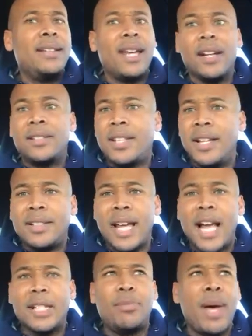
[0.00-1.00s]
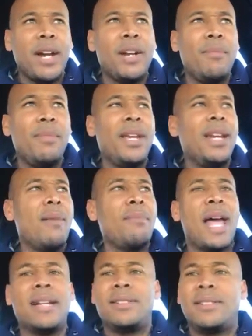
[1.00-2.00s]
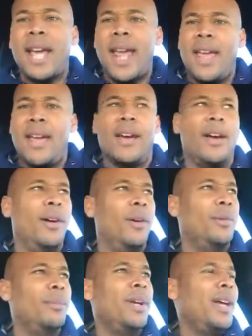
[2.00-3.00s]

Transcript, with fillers: that are 10 times better than me, and I'm like, damn,